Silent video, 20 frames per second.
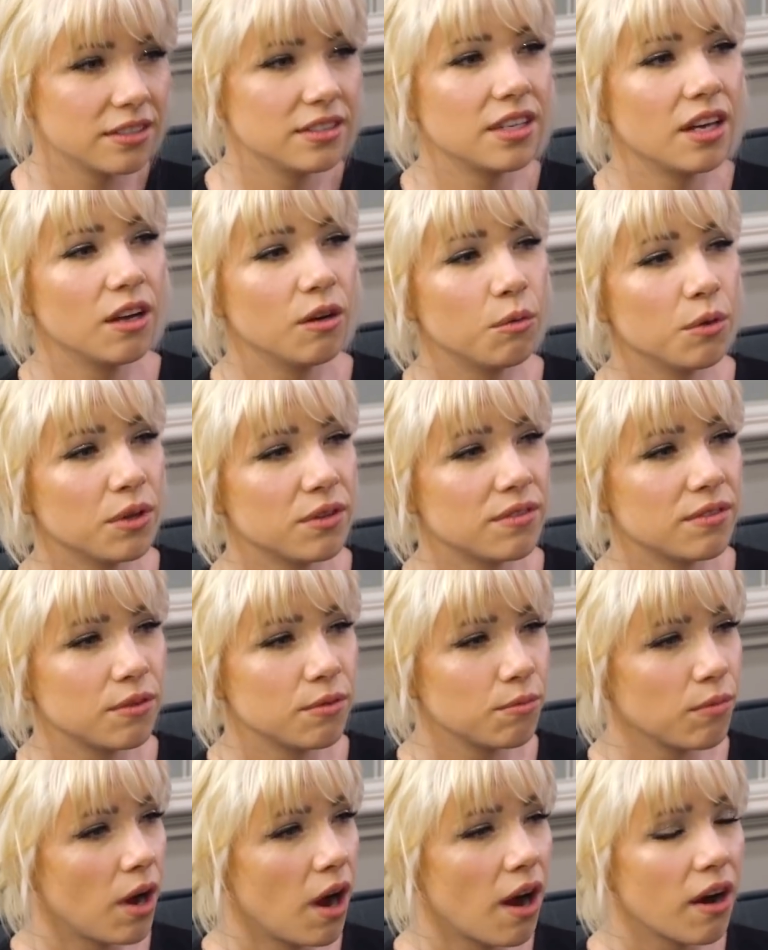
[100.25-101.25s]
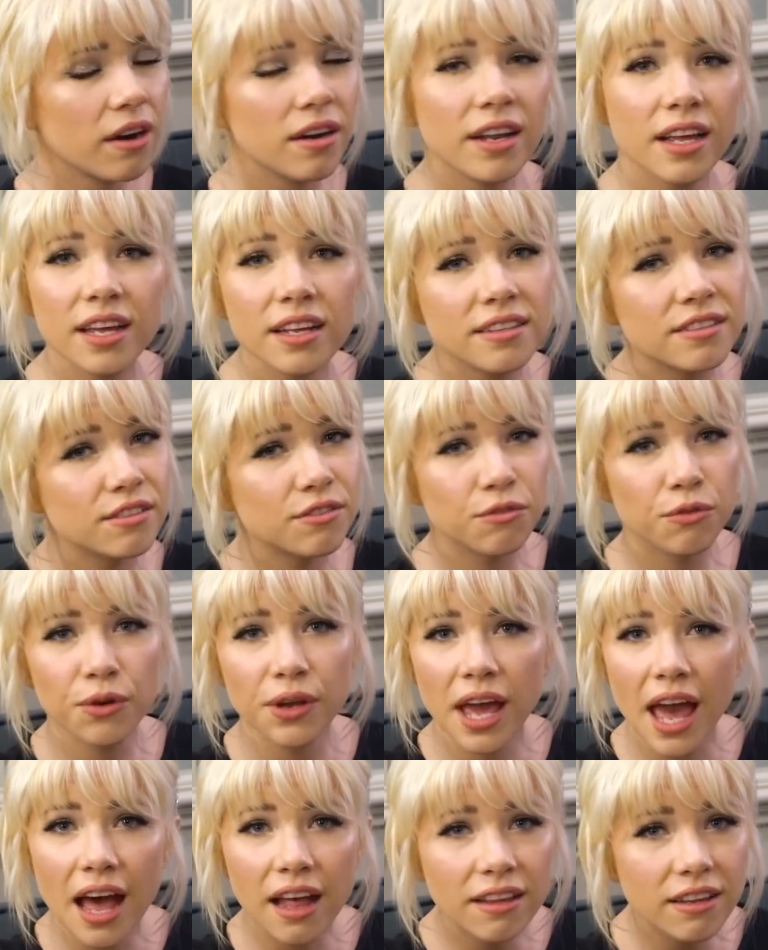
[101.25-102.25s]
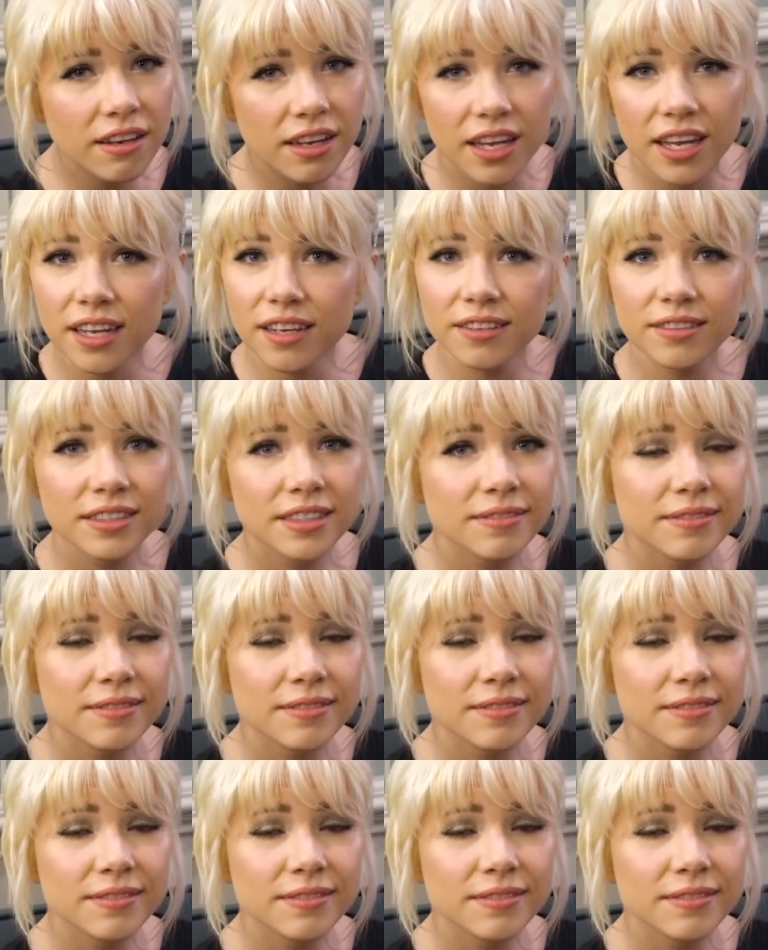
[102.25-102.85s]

dealt with some hard hits of reality.